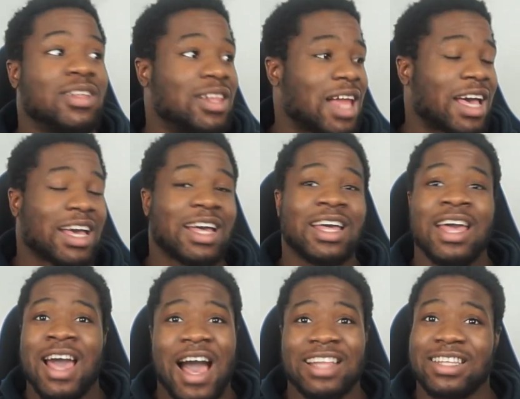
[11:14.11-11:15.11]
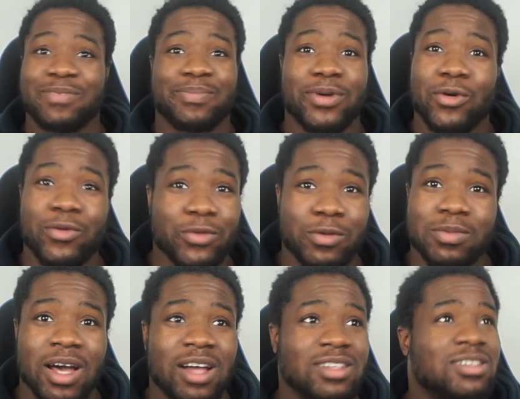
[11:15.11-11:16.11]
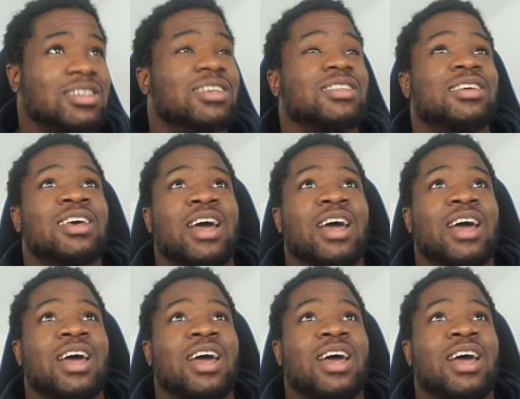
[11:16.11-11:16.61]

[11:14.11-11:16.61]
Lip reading: Like I did ballroom dancing.